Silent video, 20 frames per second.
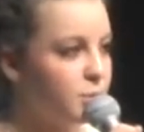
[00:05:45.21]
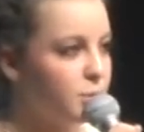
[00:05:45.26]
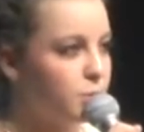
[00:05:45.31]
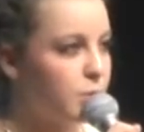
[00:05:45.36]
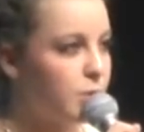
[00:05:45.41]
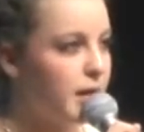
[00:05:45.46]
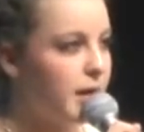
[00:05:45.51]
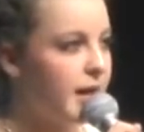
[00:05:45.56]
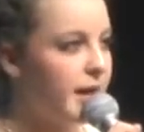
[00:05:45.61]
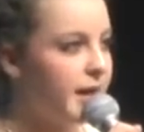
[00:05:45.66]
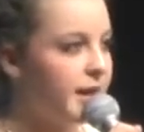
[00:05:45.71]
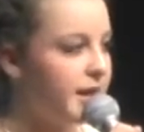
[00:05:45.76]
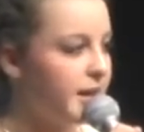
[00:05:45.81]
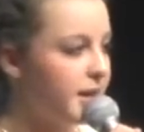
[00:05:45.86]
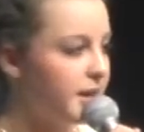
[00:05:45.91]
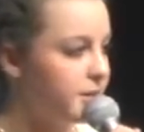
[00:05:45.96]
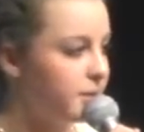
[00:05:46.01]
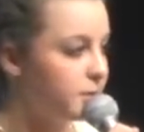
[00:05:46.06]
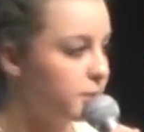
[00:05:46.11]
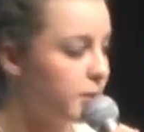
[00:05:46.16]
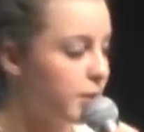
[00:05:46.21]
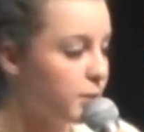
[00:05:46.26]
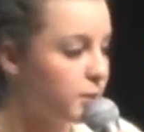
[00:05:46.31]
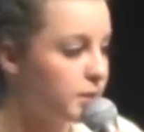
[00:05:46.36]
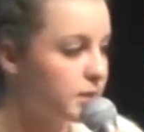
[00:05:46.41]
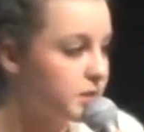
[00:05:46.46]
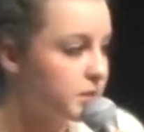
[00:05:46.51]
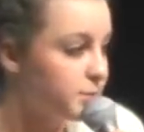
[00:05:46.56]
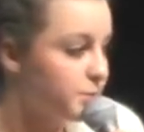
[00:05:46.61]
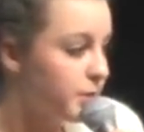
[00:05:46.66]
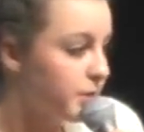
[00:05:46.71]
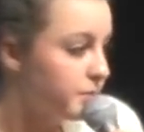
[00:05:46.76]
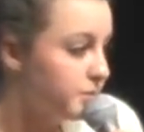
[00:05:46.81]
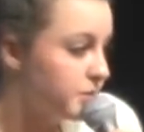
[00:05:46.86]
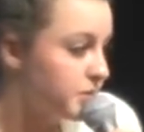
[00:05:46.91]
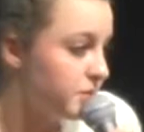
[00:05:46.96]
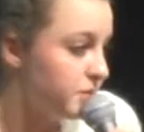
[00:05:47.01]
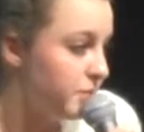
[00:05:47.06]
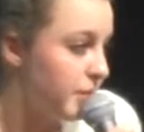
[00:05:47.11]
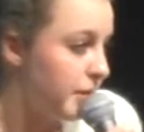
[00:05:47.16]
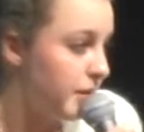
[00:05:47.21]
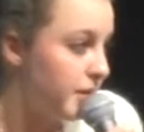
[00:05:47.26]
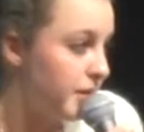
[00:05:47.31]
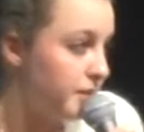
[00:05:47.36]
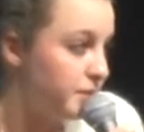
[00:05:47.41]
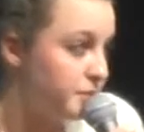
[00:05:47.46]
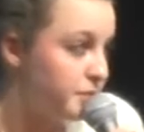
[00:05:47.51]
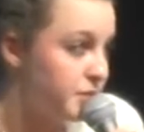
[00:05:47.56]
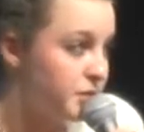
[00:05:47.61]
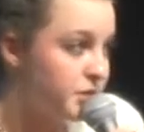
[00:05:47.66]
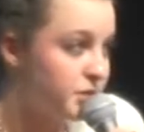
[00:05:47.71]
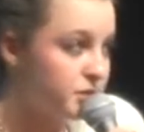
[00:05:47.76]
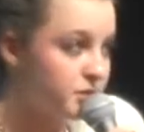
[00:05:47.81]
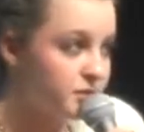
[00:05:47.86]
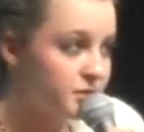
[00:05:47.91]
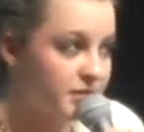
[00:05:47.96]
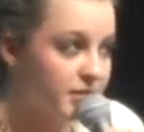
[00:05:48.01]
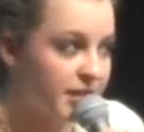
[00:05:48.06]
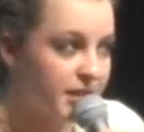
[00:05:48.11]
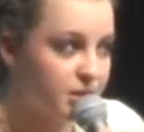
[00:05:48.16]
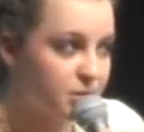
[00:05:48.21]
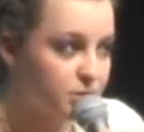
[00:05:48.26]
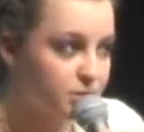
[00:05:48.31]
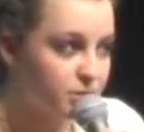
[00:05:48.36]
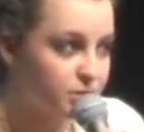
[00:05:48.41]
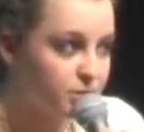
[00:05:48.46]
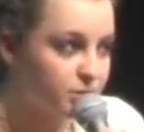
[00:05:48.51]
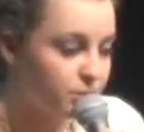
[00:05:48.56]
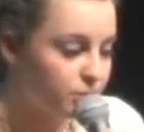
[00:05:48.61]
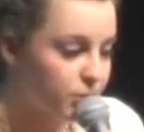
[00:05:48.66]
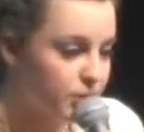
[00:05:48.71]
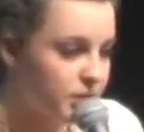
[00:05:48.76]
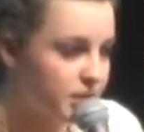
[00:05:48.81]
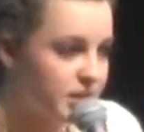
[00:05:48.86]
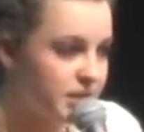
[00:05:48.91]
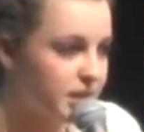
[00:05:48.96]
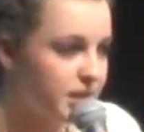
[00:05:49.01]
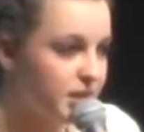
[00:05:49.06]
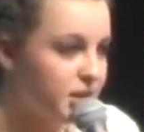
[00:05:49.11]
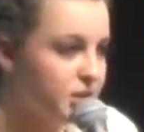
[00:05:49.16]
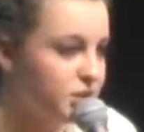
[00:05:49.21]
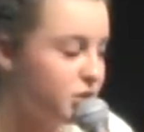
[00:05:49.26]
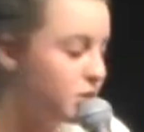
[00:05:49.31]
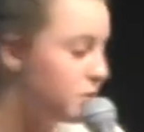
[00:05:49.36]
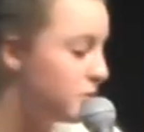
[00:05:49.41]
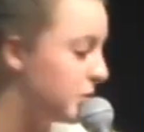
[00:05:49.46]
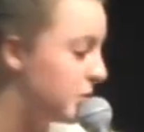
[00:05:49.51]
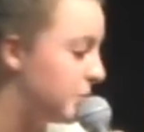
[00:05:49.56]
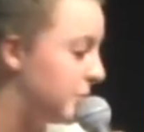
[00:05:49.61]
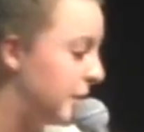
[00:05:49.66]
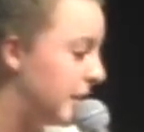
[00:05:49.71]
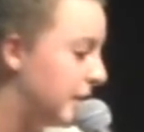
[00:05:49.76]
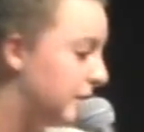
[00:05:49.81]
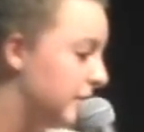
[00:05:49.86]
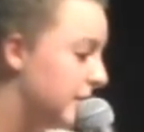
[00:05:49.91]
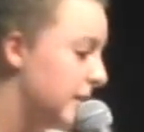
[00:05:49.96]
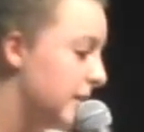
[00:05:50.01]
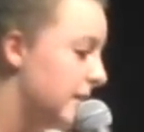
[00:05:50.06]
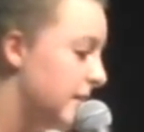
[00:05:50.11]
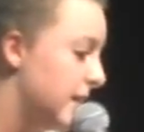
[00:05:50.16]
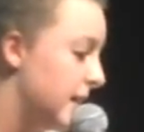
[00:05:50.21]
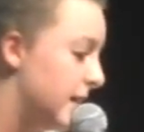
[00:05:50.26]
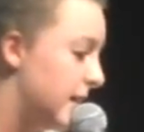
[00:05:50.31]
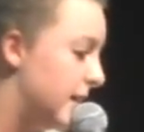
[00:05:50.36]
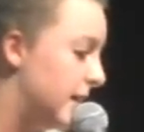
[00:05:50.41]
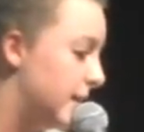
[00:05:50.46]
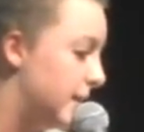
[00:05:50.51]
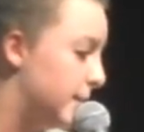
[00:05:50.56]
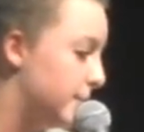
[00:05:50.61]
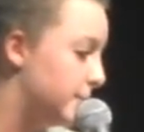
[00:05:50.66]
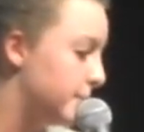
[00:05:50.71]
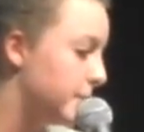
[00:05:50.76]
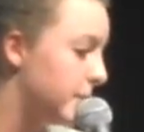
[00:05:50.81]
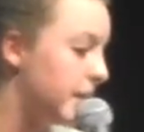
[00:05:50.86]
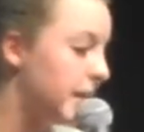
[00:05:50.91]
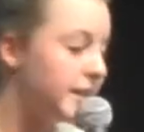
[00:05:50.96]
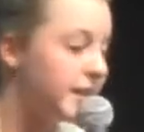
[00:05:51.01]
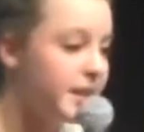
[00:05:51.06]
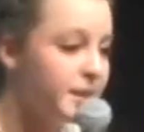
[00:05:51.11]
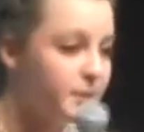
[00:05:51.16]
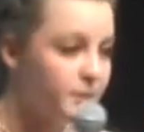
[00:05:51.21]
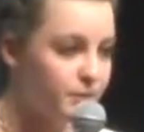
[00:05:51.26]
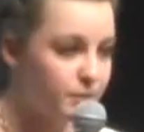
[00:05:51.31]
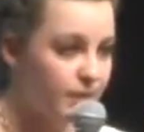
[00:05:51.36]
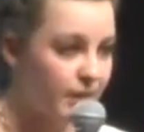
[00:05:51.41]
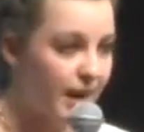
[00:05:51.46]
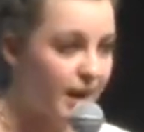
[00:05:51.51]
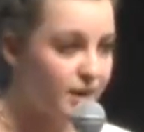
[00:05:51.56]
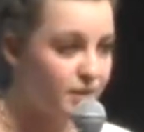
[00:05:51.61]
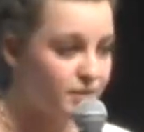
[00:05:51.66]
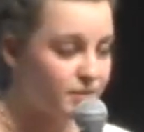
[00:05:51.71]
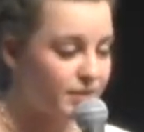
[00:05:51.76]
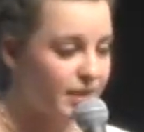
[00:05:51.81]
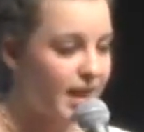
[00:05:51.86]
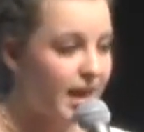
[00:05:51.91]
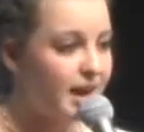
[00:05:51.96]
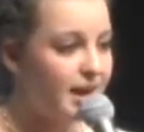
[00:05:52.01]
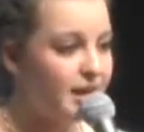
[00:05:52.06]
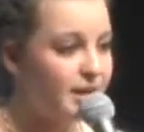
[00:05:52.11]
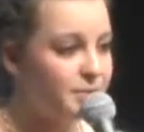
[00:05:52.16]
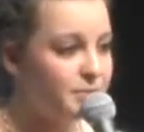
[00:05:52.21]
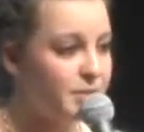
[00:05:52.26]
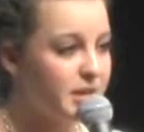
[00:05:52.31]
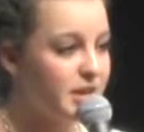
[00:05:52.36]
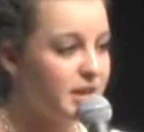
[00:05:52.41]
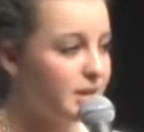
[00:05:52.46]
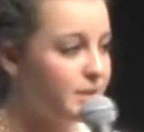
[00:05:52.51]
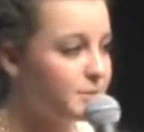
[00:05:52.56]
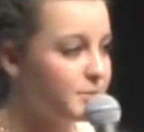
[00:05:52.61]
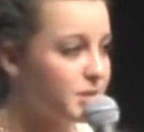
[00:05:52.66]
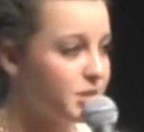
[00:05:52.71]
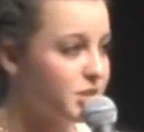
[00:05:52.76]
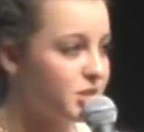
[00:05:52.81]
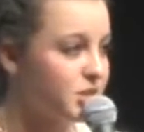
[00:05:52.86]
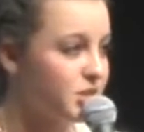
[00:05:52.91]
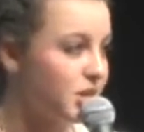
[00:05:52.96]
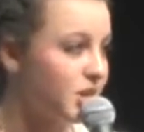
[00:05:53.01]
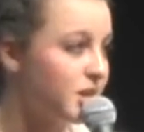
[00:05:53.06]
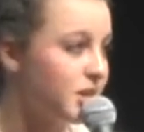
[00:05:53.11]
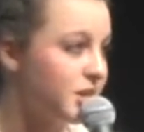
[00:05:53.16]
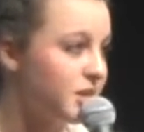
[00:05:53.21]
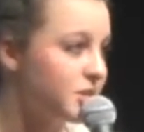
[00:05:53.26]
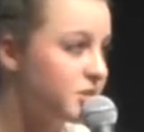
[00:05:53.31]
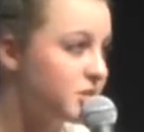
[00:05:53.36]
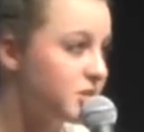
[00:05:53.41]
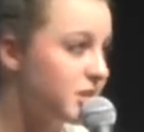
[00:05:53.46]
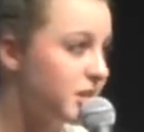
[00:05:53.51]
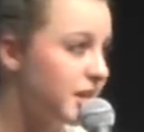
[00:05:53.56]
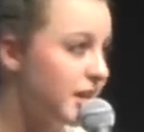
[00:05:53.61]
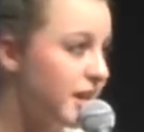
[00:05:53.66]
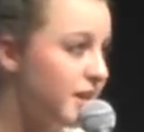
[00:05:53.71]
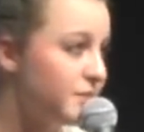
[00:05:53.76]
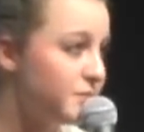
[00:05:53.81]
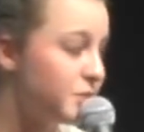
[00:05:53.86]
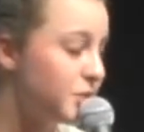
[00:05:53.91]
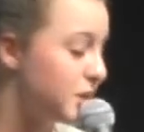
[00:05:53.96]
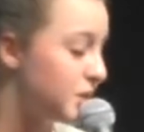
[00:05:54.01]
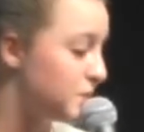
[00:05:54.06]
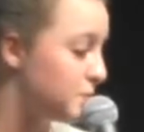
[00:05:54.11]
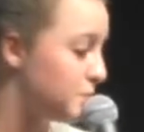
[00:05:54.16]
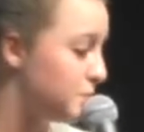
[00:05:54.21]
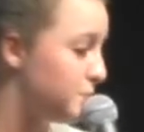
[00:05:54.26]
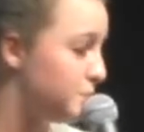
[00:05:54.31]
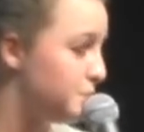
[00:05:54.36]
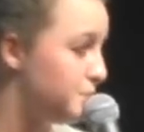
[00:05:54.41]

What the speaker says: why, what's the purpose of my life? What's he going to do with me? And then out of that, I've become discouraged. I've just